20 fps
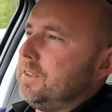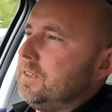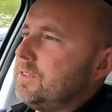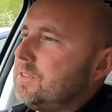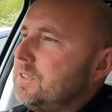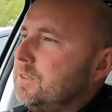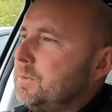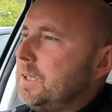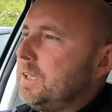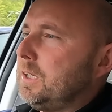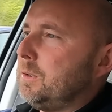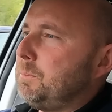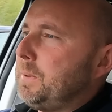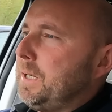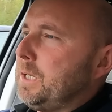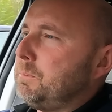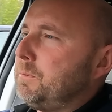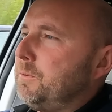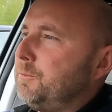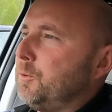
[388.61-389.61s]
Let's see if we can
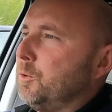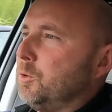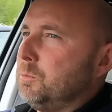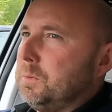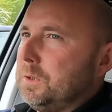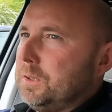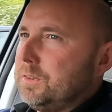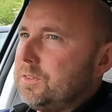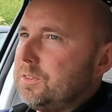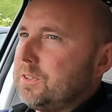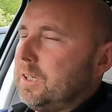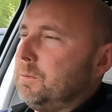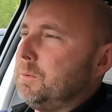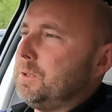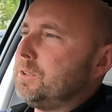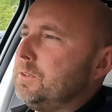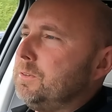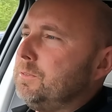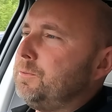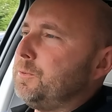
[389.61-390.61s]
compare the performance. So we're
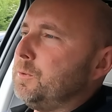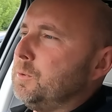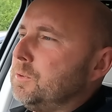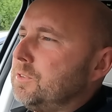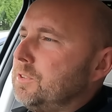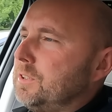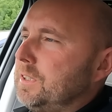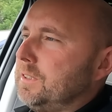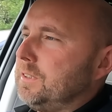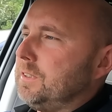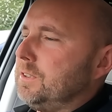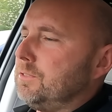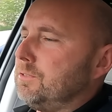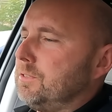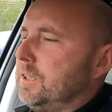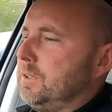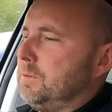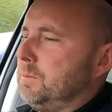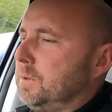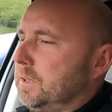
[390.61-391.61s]
doing 40 in these
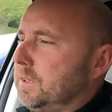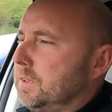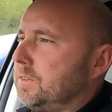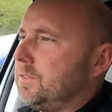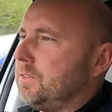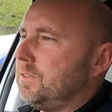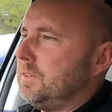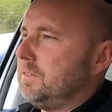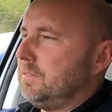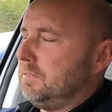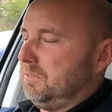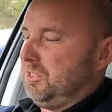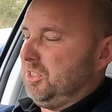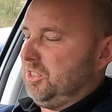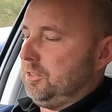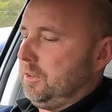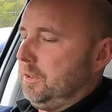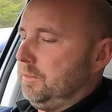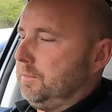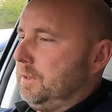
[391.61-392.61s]
roadworks,
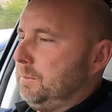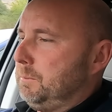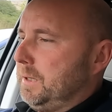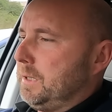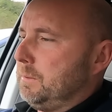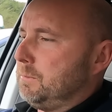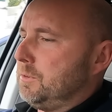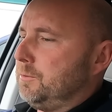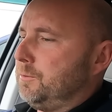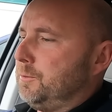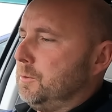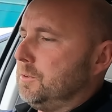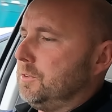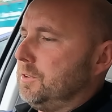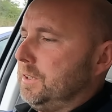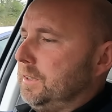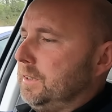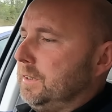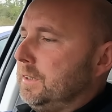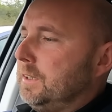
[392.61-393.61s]
just over, let me come to
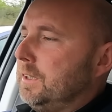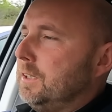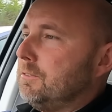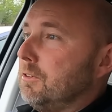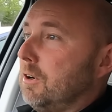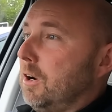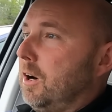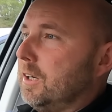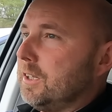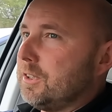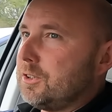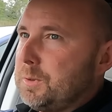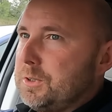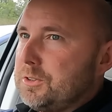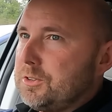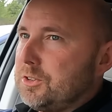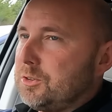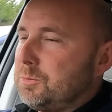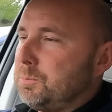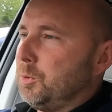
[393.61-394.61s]
40. Right, I'm going to
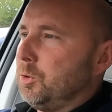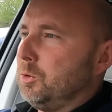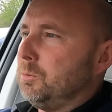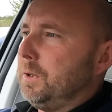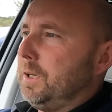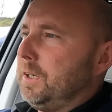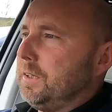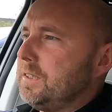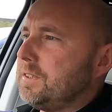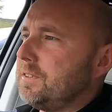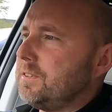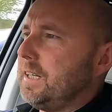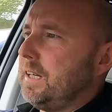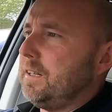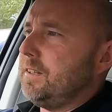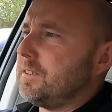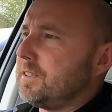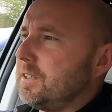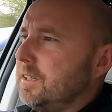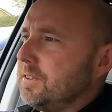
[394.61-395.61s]
switch to sport mode, let's see how
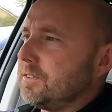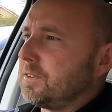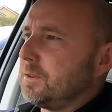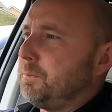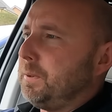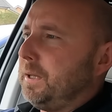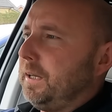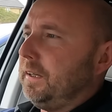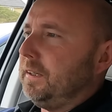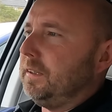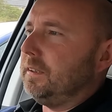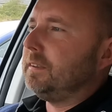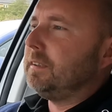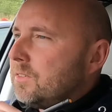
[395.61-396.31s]
these cars compare.